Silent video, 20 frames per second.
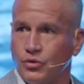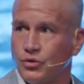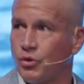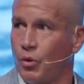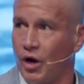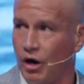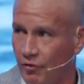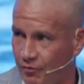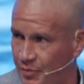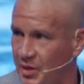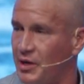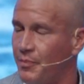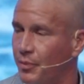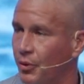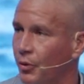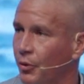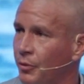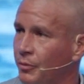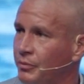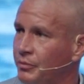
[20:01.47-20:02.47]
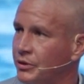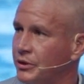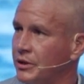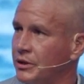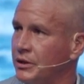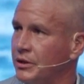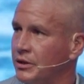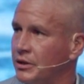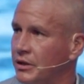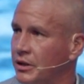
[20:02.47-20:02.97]
12 people,
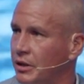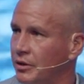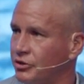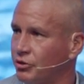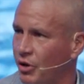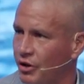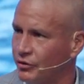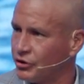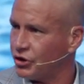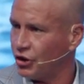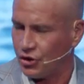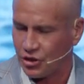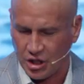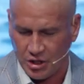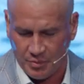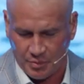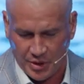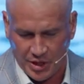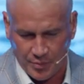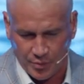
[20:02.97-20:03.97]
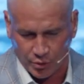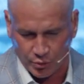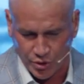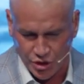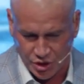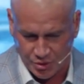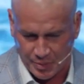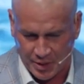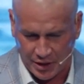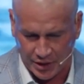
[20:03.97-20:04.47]
uh, 12 or 13 people
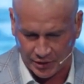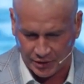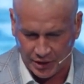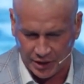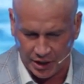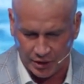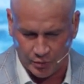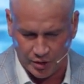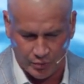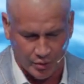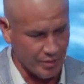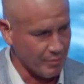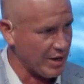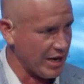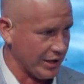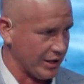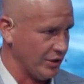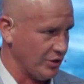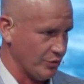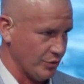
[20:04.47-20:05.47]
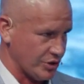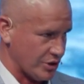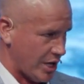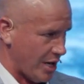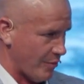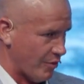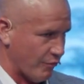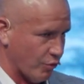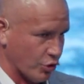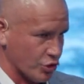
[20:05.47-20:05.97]
responded, and we went back into a
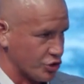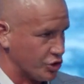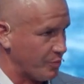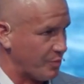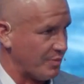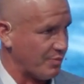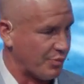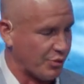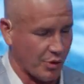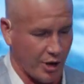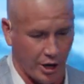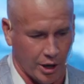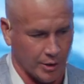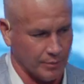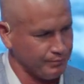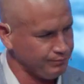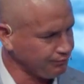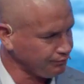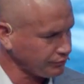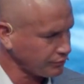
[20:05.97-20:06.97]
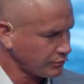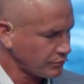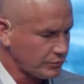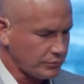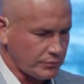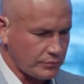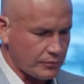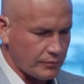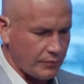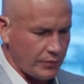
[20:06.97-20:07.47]
time of worship and prayer.
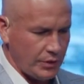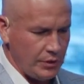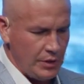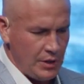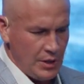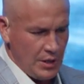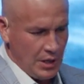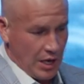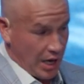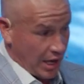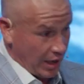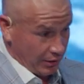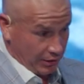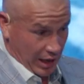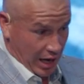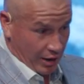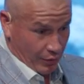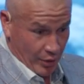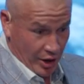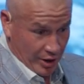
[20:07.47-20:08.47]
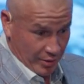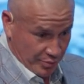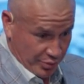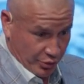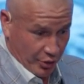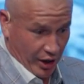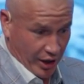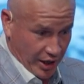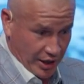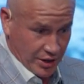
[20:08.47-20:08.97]
I, I went and
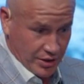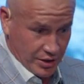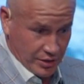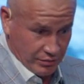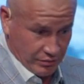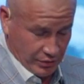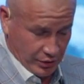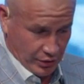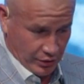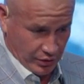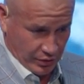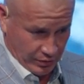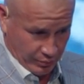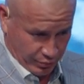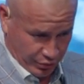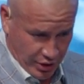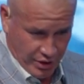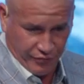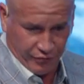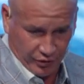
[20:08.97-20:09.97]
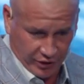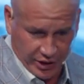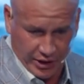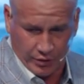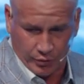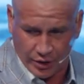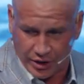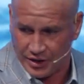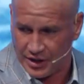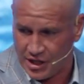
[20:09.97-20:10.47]
prayed briefly
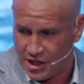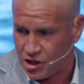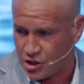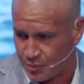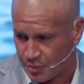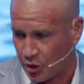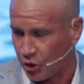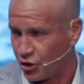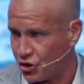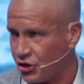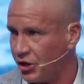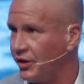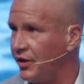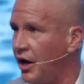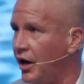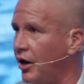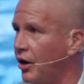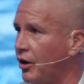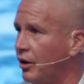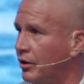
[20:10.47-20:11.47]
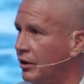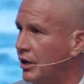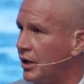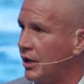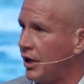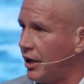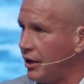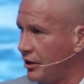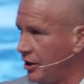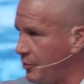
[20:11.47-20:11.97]
with each person there, and
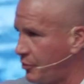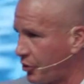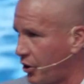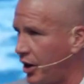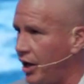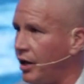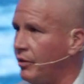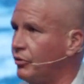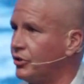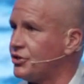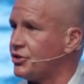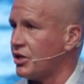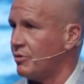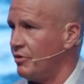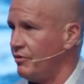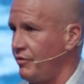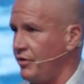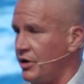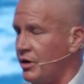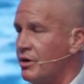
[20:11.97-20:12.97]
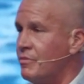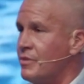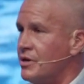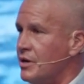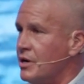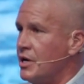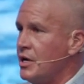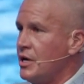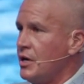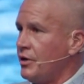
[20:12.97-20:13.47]
Haley prayed with some of them,
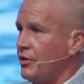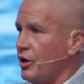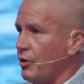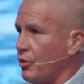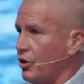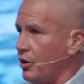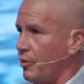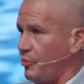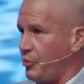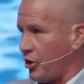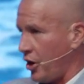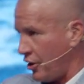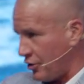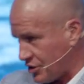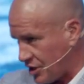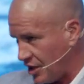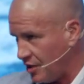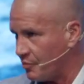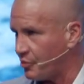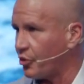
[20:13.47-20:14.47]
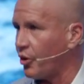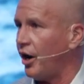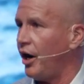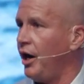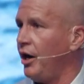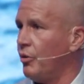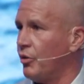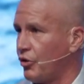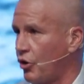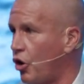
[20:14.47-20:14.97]
and there were a prayer team
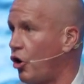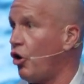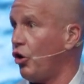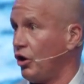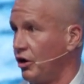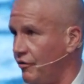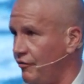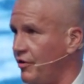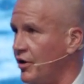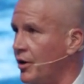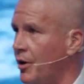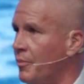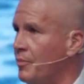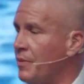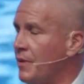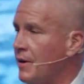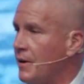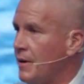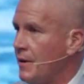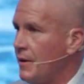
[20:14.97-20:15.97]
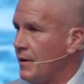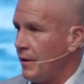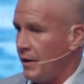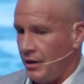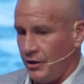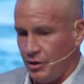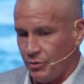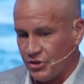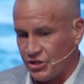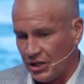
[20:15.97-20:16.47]
praying with all of them.
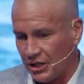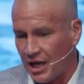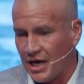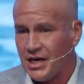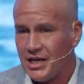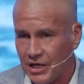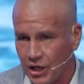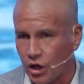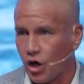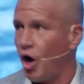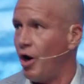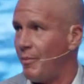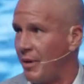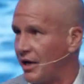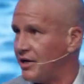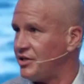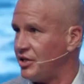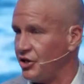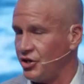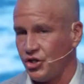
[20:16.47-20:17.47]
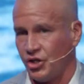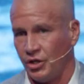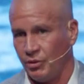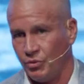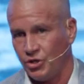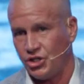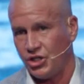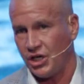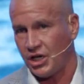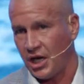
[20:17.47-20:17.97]
And there was a lady that caught my attention
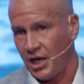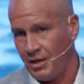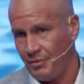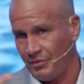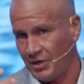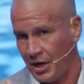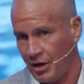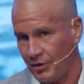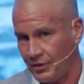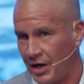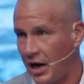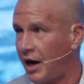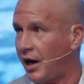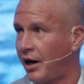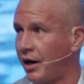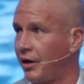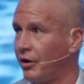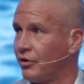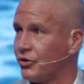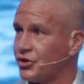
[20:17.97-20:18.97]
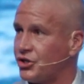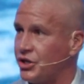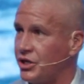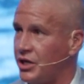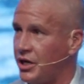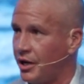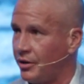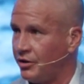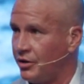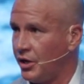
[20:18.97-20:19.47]
when she came down the aisle.
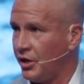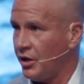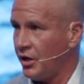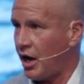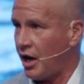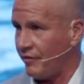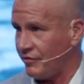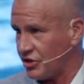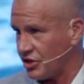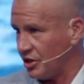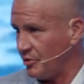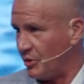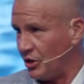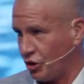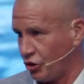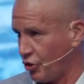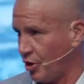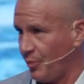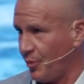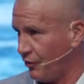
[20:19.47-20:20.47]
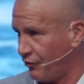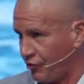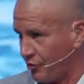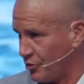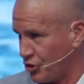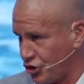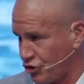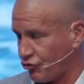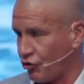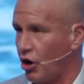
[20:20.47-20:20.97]
She had obviously been crippled from
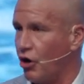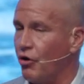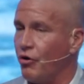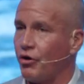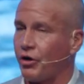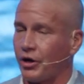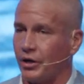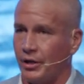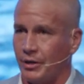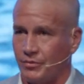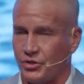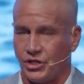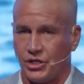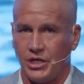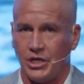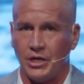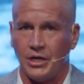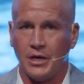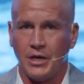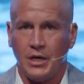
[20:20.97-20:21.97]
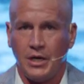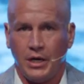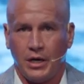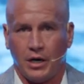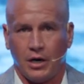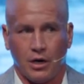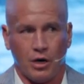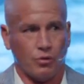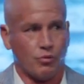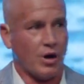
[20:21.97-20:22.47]
a stroke. Um, she,
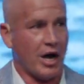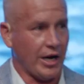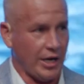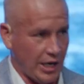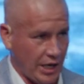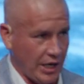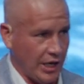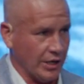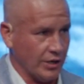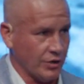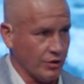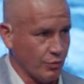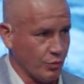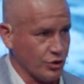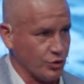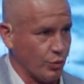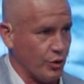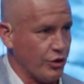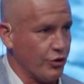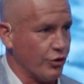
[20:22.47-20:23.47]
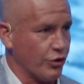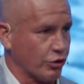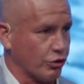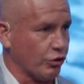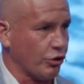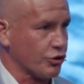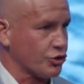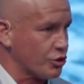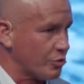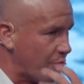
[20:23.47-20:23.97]
uh, her right hand was withered
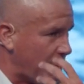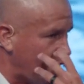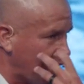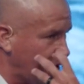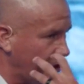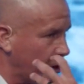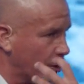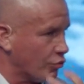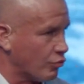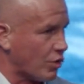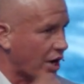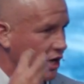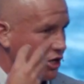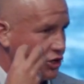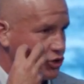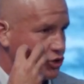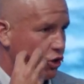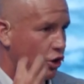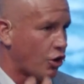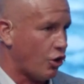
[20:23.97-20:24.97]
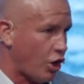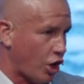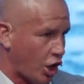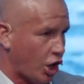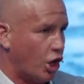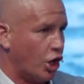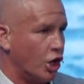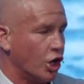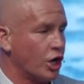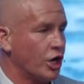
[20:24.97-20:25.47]
across her body, her right jaw
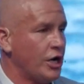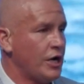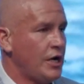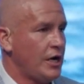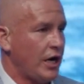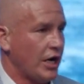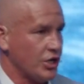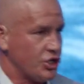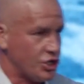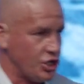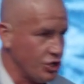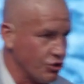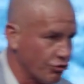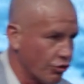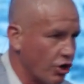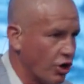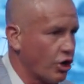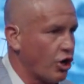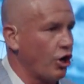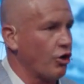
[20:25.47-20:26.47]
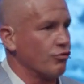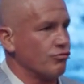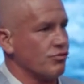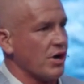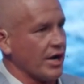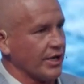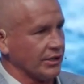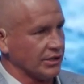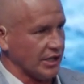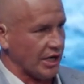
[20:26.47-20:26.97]
hung, and she drug her
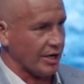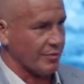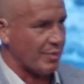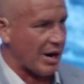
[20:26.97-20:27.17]
right leg